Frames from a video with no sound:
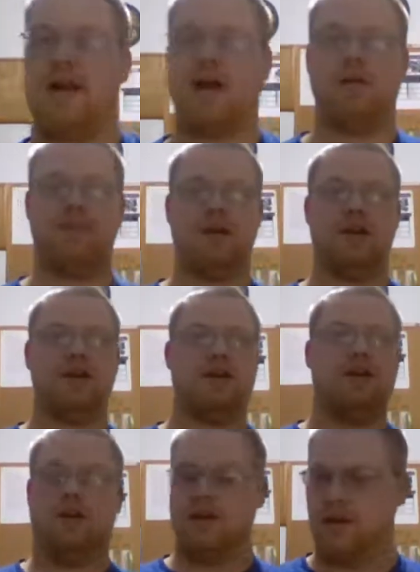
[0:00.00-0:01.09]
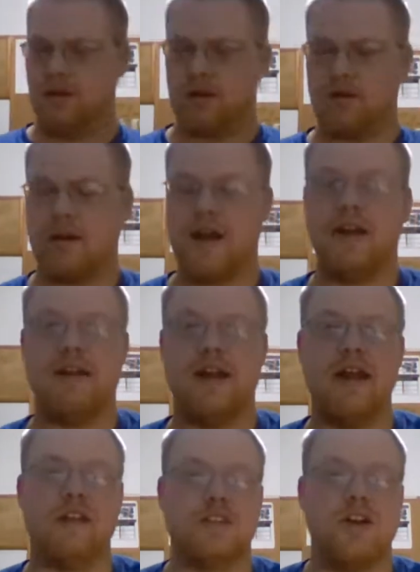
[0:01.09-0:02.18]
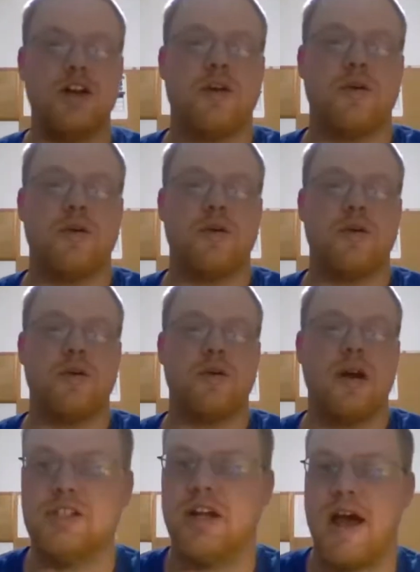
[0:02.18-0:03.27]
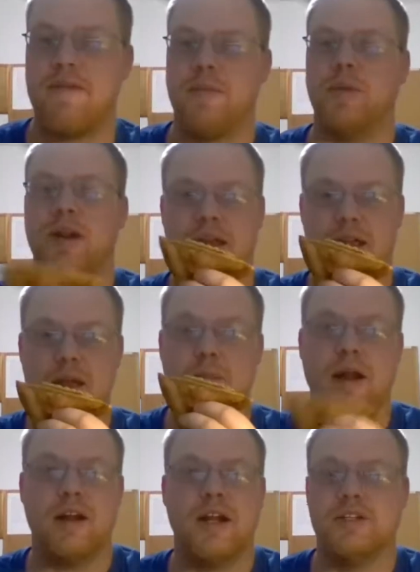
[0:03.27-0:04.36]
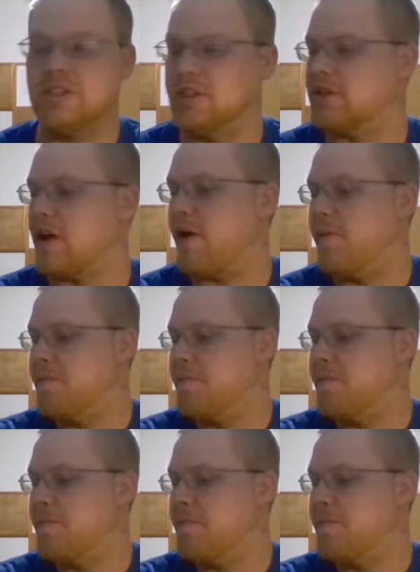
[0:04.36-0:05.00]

I'll be glad to answer any questions you have. I'm gonna eat my lunch, so